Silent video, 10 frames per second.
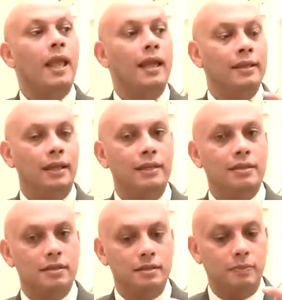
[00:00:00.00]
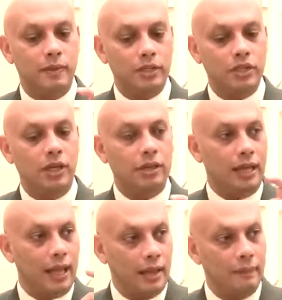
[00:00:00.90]
and at special
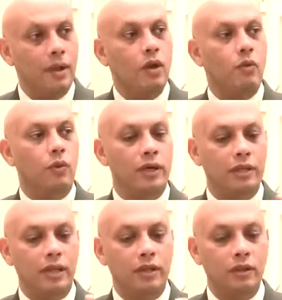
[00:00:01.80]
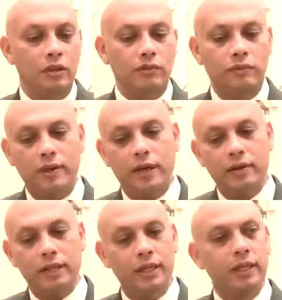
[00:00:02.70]
time where they are not
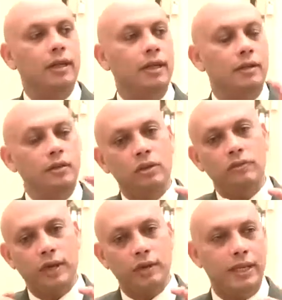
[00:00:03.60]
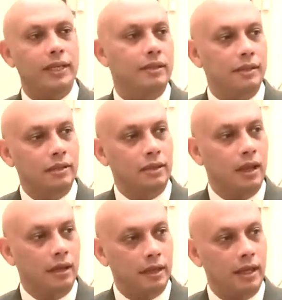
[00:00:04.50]
very
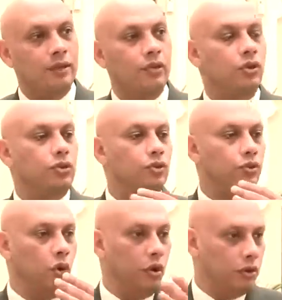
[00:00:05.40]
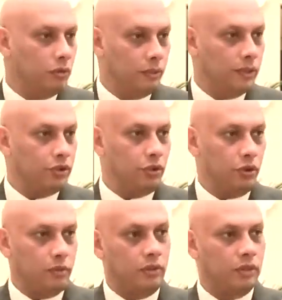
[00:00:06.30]
young and not too old or
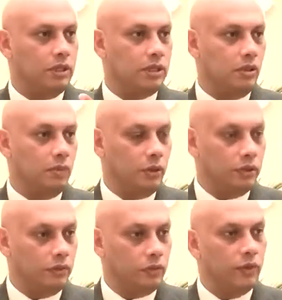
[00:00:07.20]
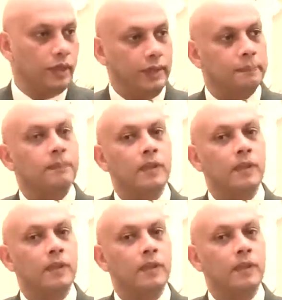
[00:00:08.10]
mature, because there is no point of doing it.